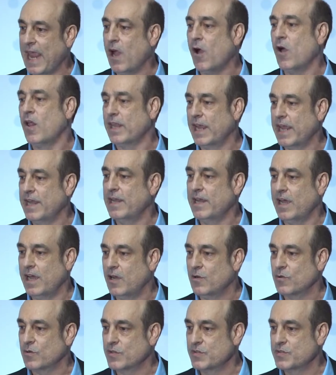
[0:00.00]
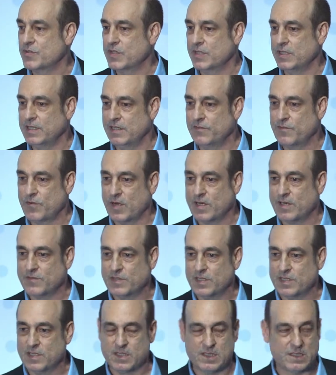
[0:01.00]
all 8 hours in front of
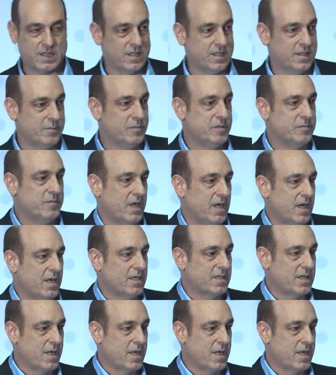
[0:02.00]
the